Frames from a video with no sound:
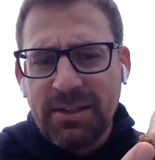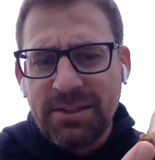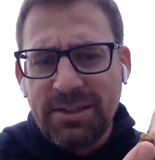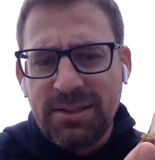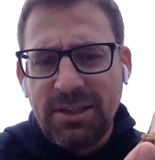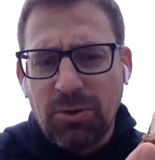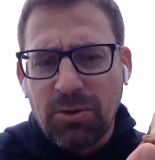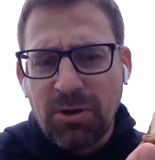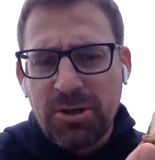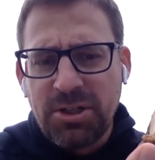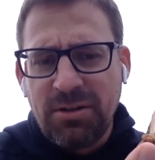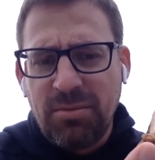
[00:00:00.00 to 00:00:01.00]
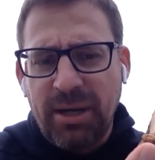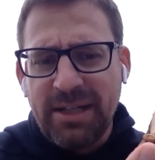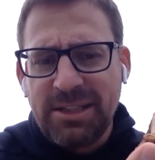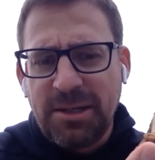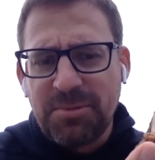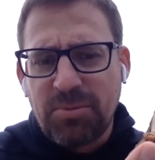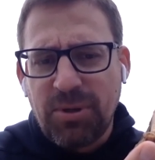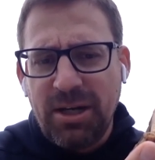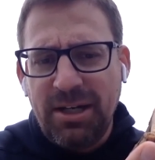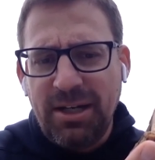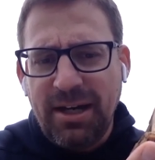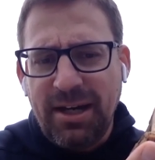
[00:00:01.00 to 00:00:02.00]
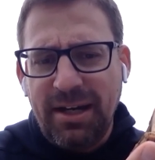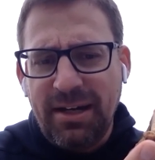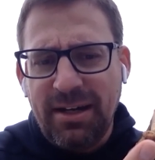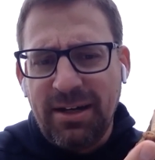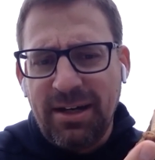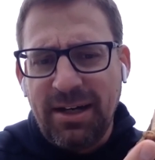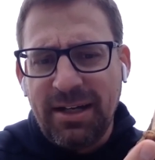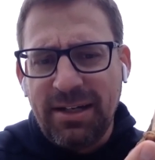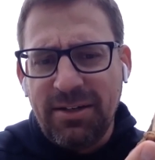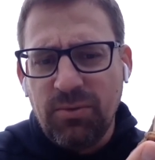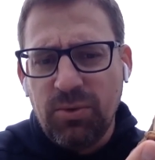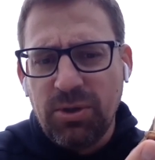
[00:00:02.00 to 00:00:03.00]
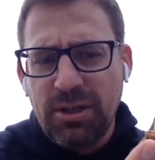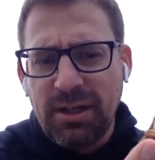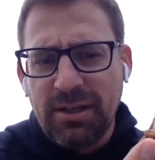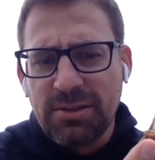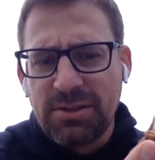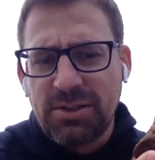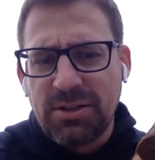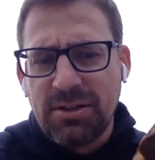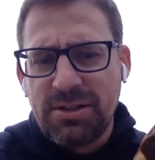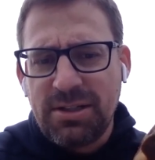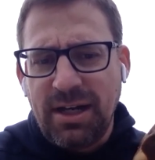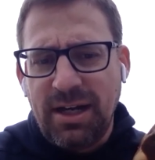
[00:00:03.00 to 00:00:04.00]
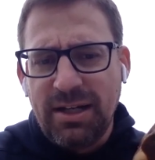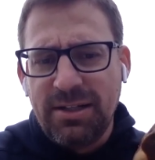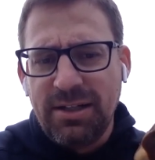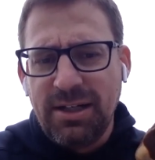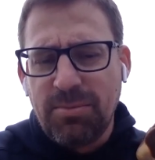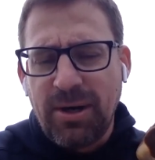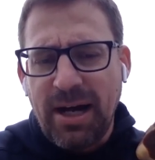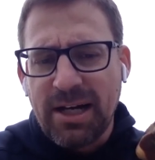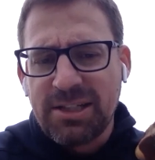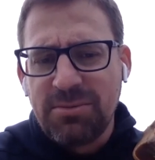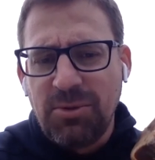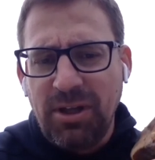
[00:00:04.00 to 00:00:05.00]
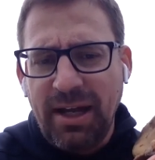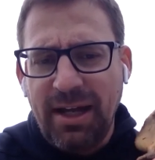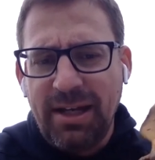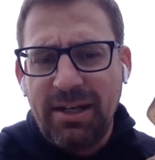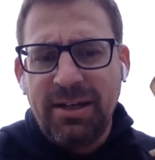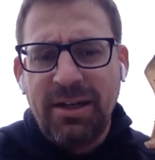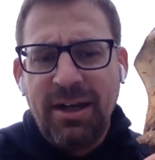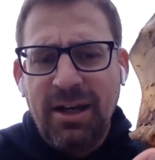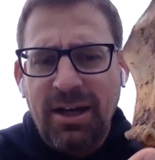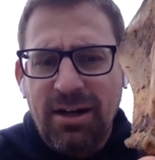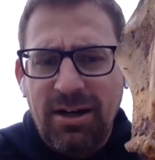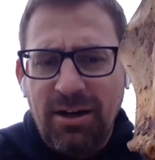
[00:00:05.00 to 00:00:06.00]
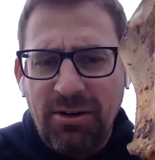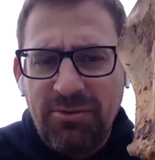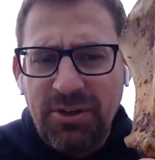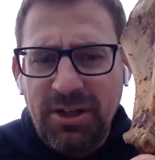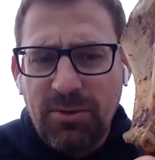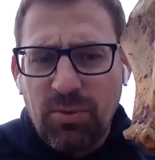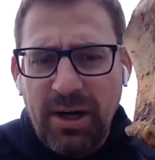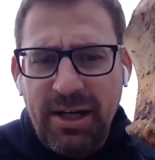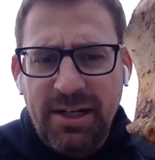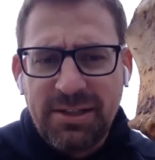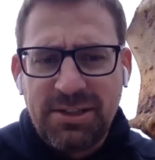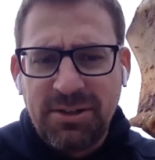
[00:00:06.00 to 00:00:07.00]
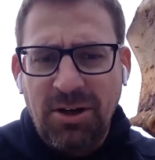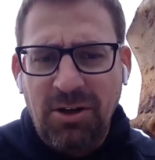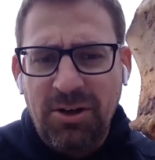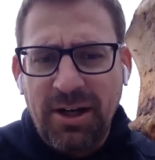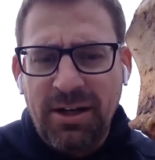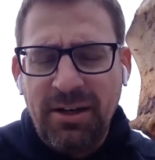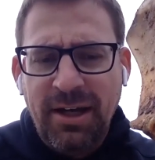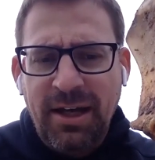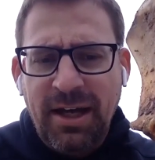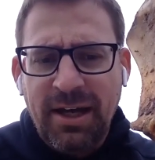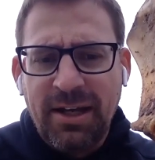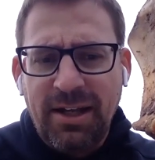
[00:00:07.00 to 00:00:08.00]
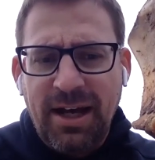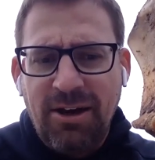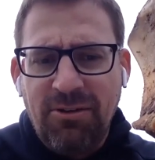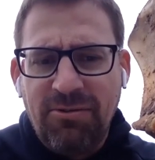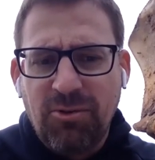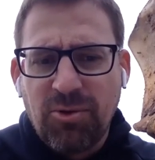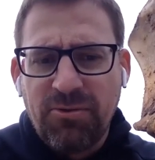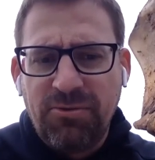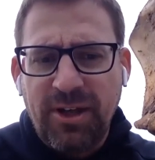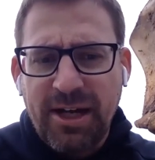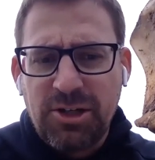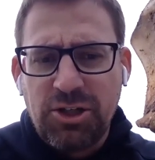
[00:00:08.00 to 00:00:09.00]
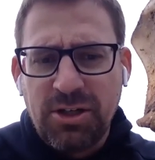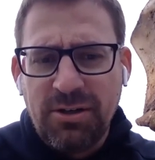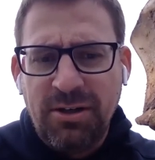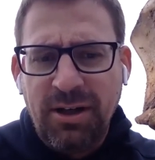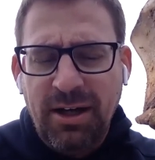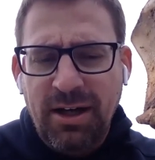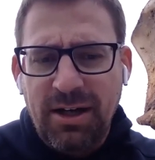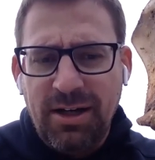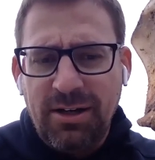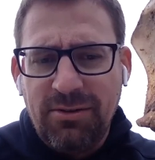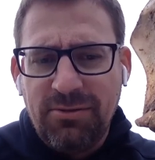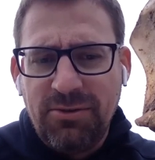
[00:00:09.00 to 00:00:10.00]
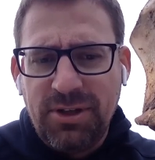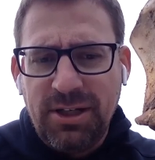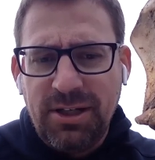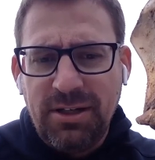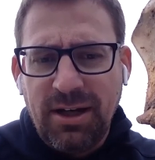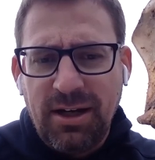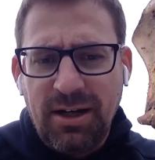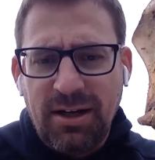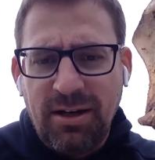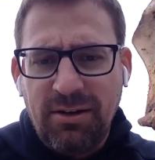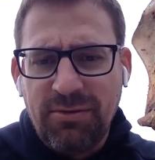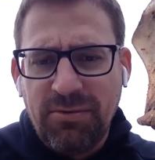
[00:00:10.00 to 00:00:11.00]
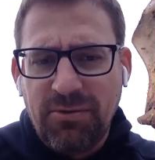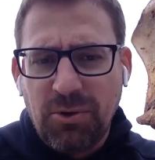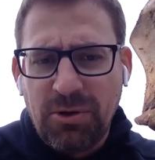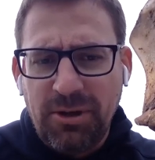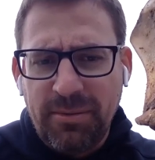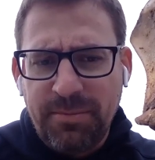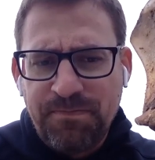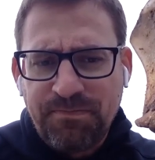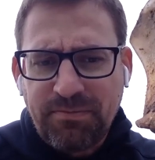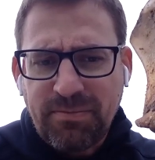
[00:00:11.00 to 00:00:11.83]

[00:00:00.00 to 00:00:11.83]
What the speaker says: this is the origin of the biceps brachii, and it would insert on the proximal end of the radius and ulna and allow for flexion of the forelimb.